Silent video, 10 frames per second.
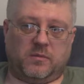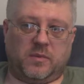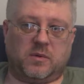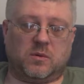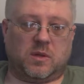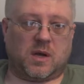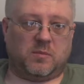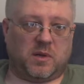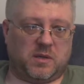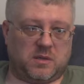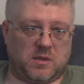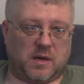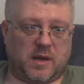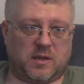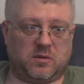been to a lot of places
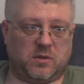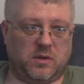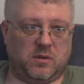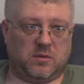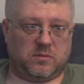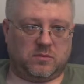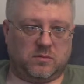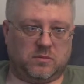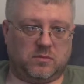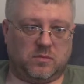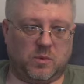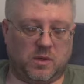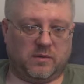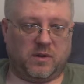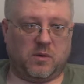that I actually would
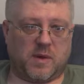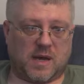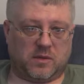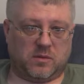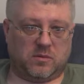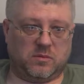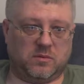love to go back to.